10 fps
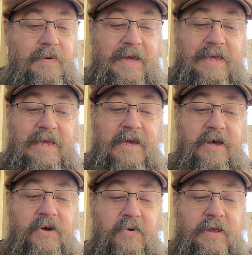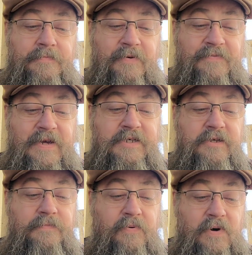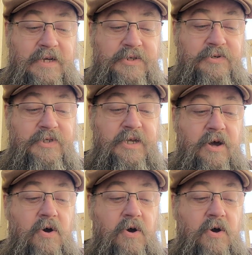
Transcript: by ego and professional pressures to